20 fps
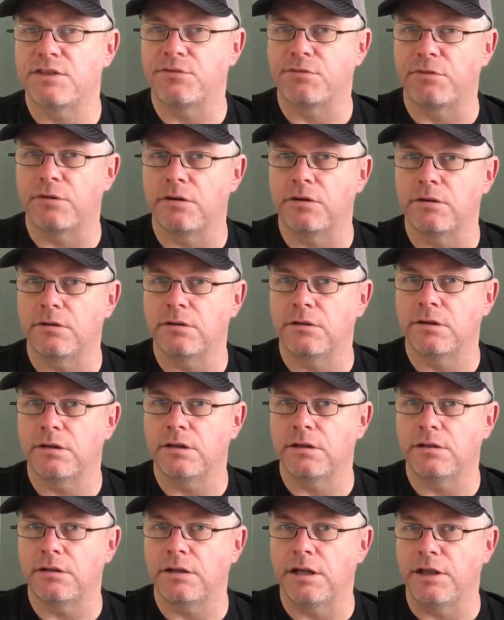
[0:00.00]
for
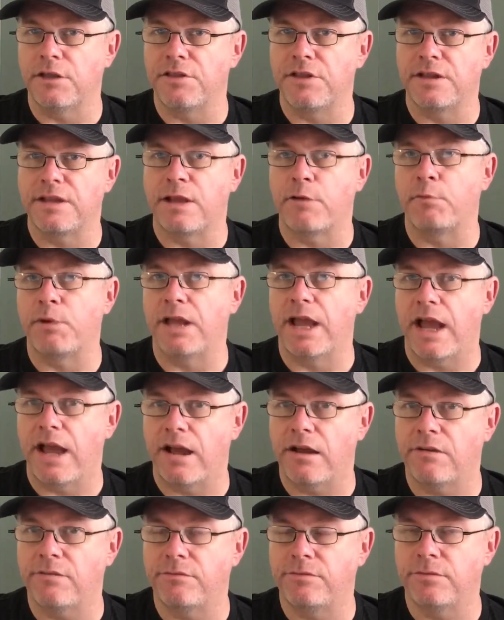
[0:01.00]
anything that we
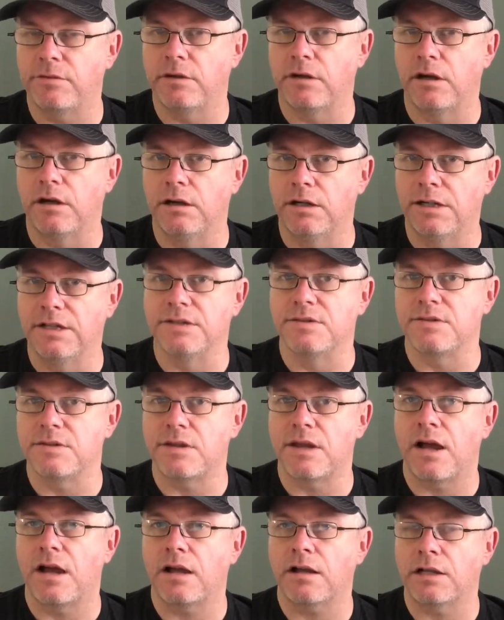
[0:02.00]
have in
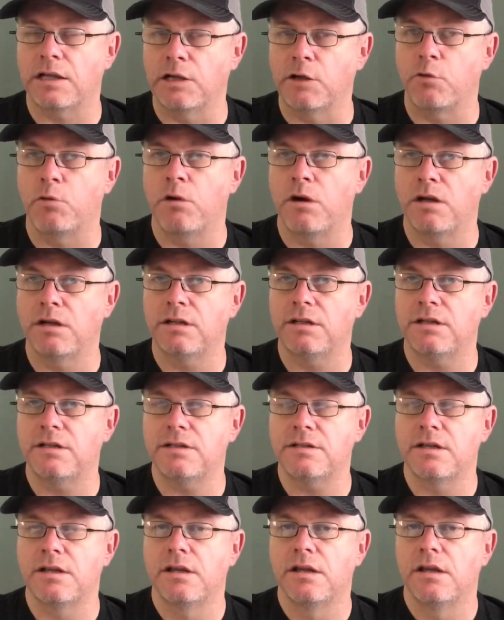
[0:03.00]
stock in
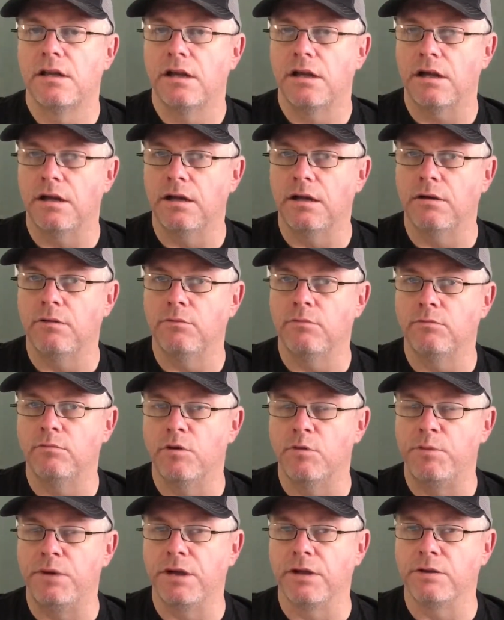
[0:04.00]
quantities
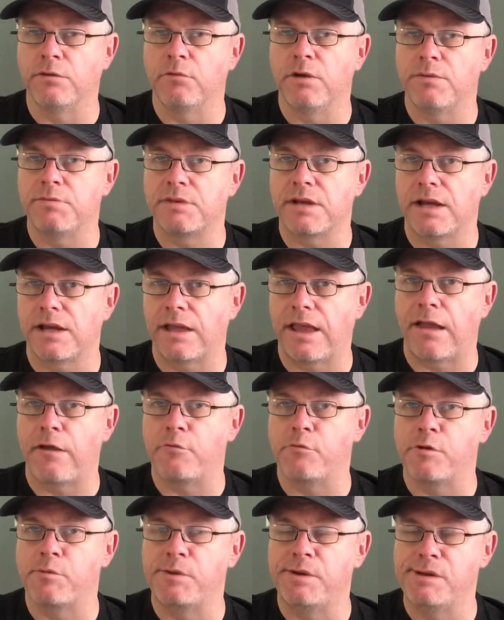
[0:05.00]
will be on the website
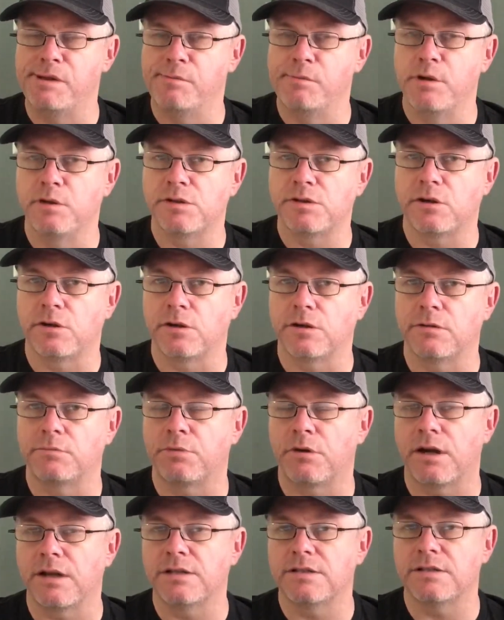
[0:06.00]
and will be the most current
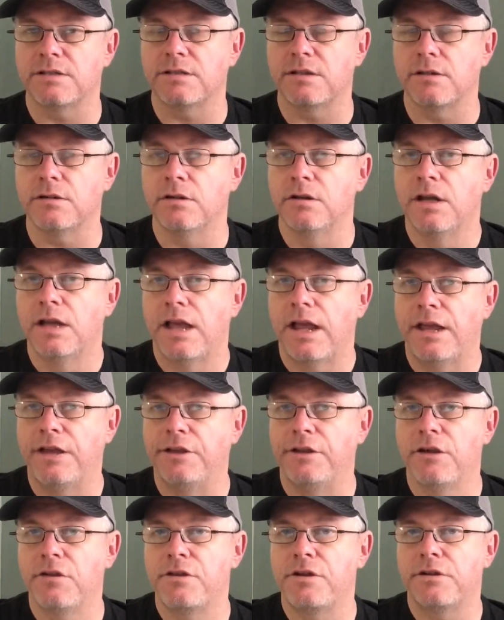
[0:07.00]
prices. So, and
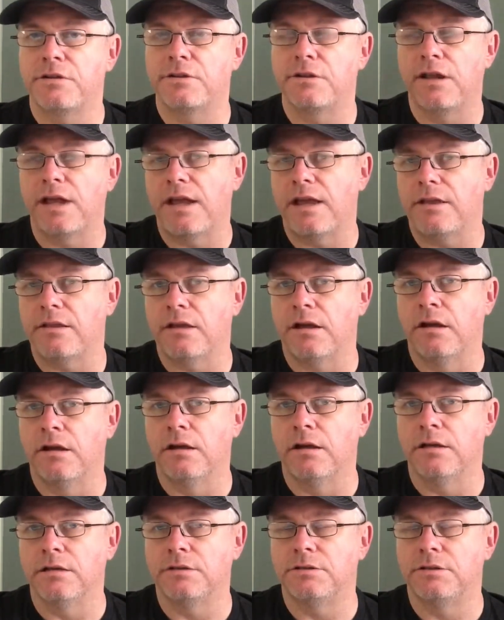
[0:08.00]
you go there
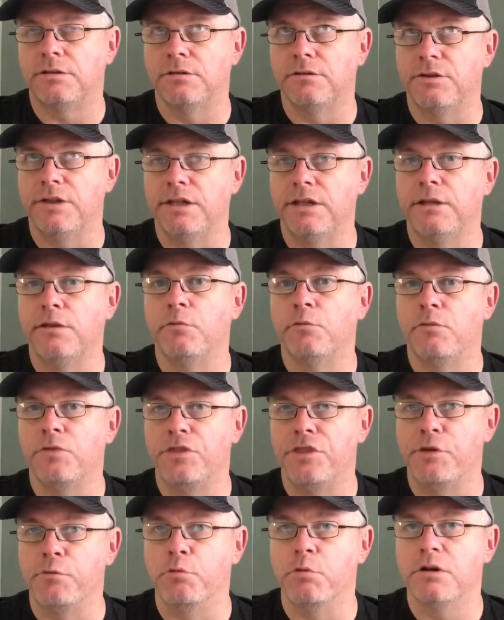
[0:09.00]
to the
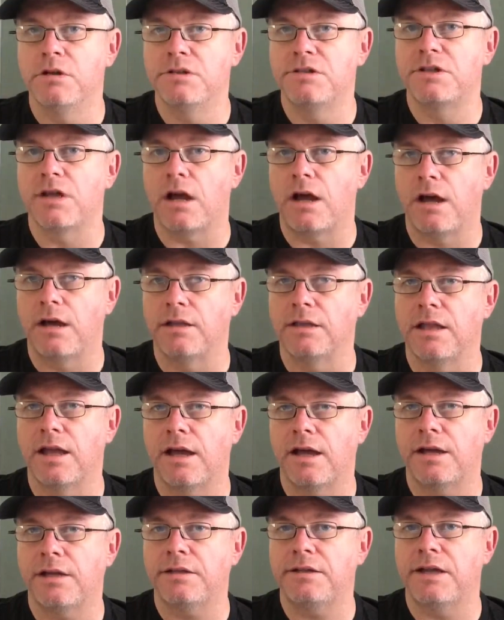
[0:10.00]

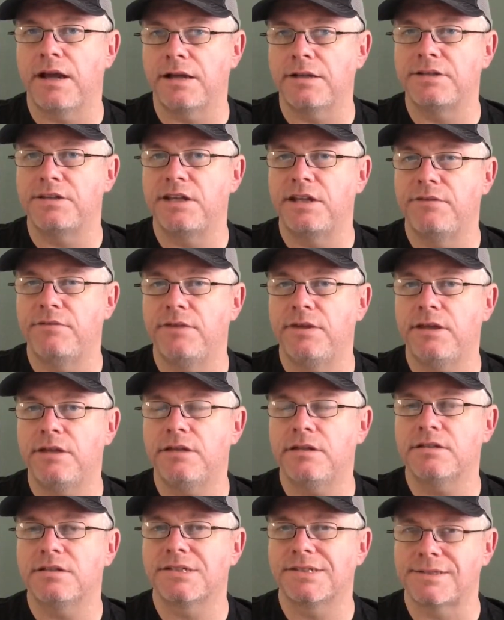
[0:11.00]

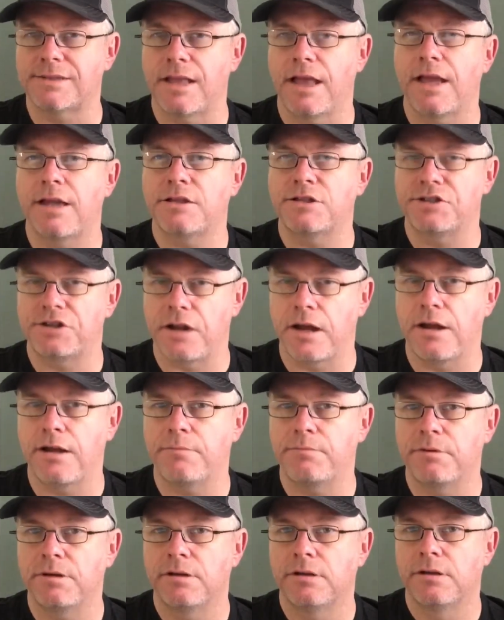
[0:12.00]

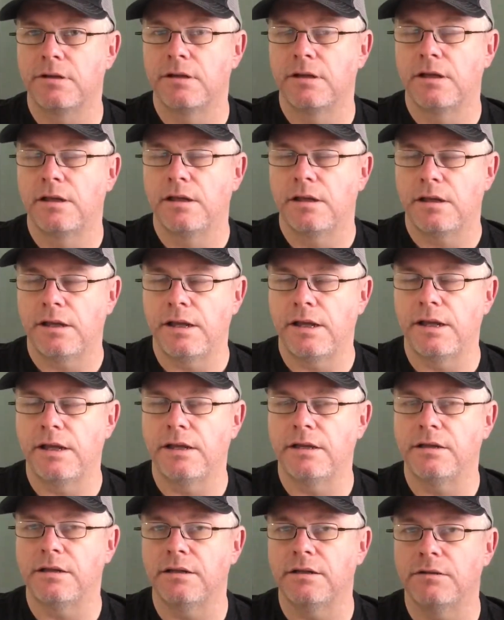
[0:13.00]
thewoodsonline.tv/shop.
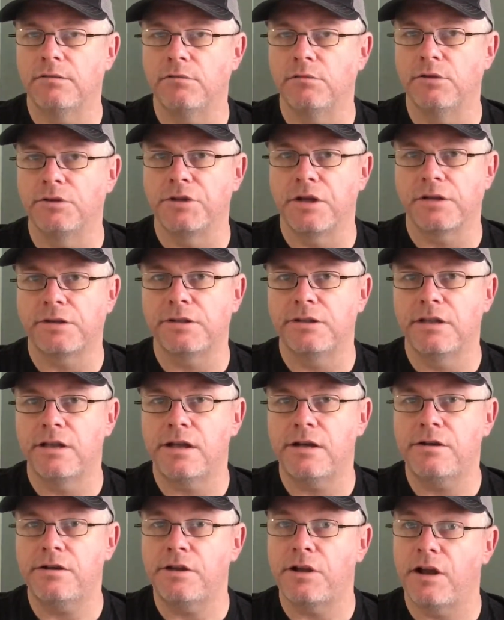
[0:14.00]
And we'll talk to you
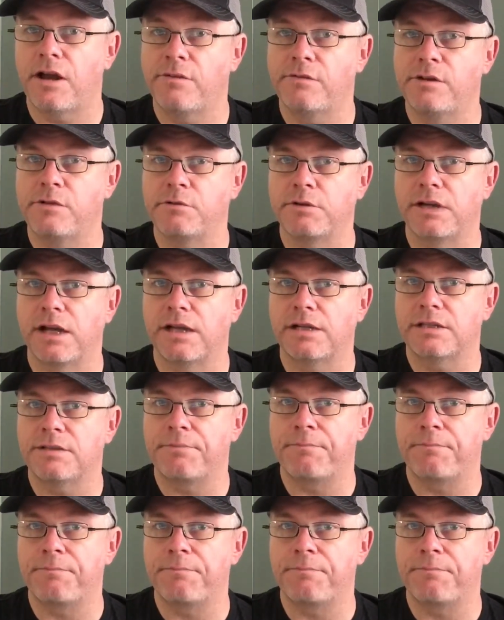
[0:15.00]
later. Y'all have a good one, guys.